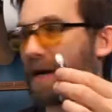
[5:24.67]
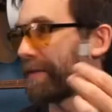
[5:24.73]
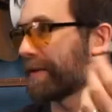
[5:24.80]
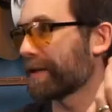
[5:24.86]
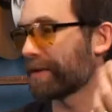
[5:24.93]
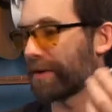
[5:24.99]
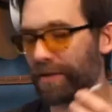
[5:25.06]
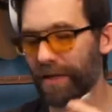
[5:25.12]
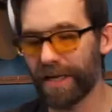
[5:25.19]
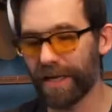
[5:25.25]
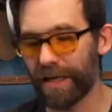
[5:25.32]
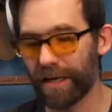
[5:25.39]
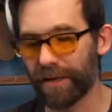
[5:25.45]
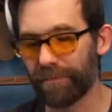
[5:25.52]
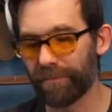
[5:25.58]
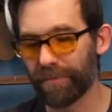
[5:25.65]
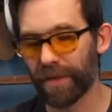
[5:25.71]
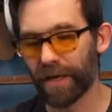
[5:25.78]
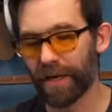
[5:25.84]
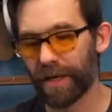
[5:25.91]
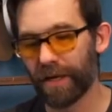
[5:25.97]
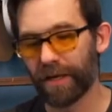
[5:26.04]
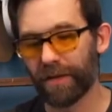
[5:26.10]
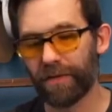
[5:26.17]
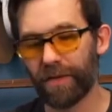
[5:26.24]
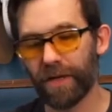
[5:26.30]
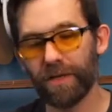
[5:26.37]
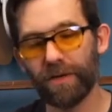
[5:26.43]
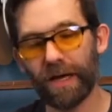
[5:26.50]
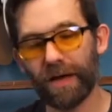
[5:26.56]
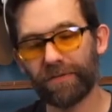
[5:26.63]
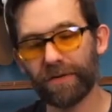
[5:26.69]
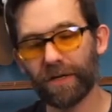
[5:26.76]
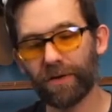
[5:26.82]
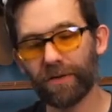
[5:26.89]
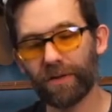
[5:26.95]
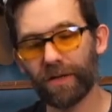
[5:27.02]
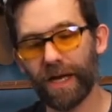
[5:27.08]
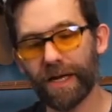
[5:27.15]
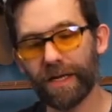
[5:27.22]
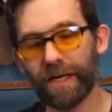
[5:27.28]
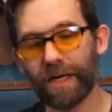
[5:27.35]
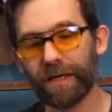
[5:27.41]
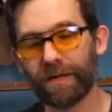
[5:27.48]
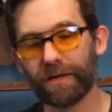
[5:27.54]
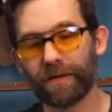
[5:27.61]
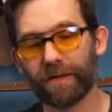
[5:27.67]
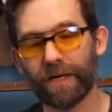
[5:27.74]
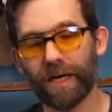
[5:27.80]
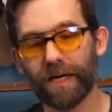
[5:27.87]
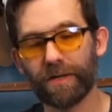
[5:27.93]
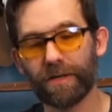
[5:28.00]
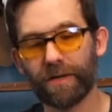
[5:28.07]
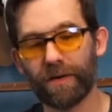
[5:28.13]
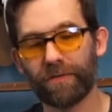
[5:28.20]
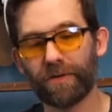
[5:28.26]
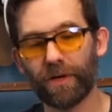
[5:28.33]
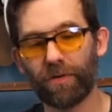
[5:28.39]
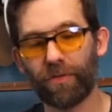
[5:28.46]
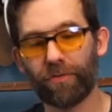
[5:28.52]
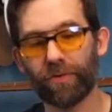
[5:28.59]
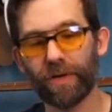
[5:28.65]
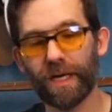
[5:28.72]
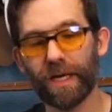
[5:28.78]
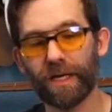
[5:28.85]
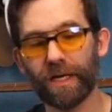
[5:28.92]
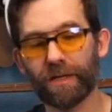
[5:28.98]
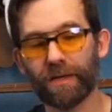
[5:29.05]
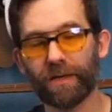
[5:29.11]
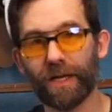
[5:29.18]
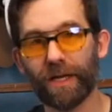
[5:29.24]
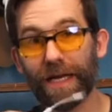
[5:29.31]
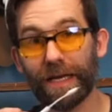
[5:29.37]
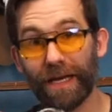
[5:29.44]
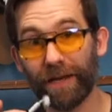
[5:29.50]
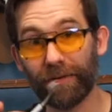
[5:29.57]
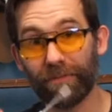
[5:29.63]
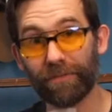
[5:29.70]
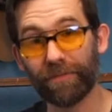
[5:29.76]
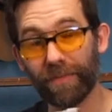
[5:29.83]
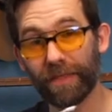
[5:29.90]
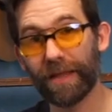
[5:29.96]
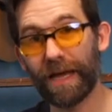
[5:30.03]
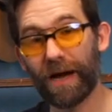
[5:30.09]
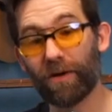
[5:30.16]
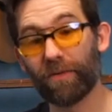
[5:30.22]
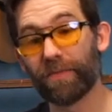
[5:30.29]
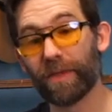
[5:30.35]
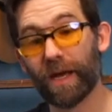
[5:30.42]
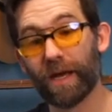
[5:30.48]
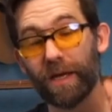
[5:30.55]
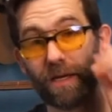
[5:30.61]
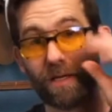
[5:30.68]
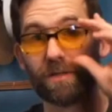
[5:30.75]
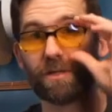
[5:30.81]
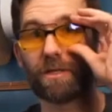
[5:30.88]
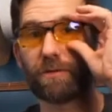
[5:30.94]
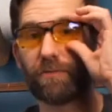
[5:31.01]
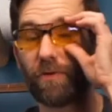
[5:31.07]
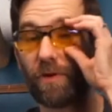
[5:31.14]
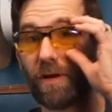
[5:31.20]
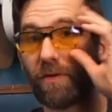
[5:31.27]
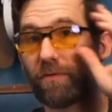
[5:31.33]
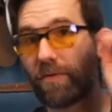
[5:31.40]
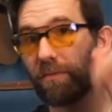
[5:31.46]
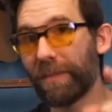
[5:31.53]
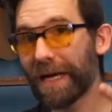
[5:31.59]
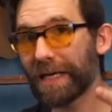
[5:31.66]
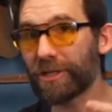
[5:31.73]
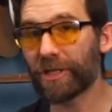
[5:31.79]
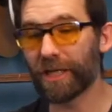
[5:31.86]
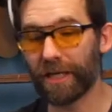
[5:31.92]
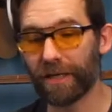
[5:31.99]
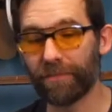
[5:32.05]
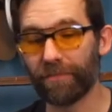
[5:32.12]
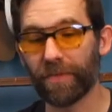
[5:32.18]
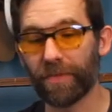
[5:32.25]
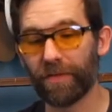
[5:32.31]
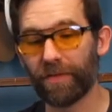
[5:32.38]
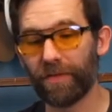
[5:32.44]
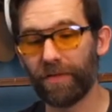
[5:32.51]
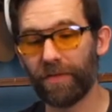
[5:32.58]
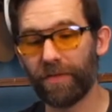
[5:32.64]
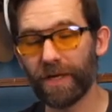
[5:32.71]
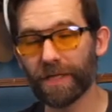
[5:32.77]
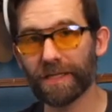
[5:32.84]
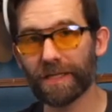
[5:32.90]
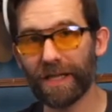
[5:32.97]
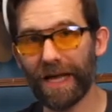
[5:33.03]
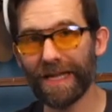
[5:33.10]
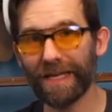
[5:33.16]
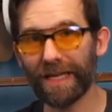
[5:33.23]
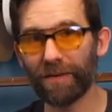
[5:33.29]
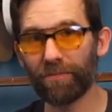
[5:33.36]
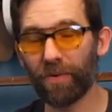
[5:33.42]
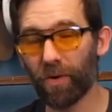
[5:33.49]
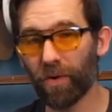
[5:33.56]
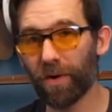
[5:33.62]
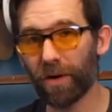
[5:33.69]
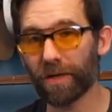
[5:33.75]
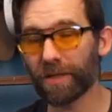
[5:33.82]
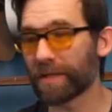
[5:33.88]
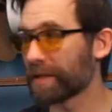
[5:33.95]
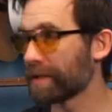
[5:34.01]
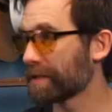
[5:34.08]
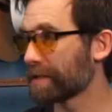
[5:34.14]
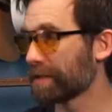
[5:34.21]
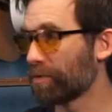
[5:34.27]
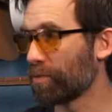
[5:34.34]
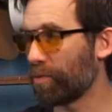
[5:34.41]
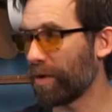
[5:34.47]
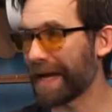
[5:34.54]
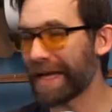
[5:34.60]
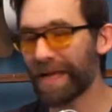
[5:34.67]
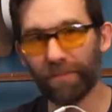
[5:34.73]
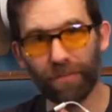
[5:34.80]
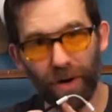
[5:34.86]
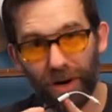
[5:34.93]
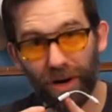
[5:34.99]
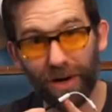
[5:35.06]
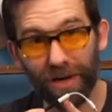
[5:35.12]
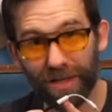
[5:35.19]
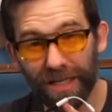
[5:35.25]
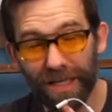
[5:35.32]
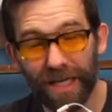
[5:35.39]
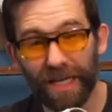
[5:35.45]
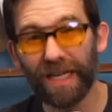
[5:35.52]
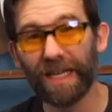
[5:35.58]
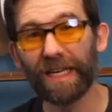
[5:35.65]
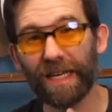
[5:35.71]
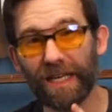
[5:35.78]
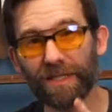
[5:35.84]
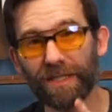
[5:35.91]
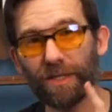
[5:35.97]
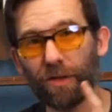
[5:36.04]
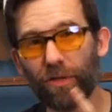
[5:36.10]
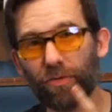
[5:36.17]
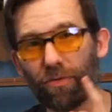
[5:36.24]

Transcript: I think called lightning. Then you have to go to the lightning, okay? You have to go 3N to the lightning. Now, just for your information, this lightning port, this little white part, is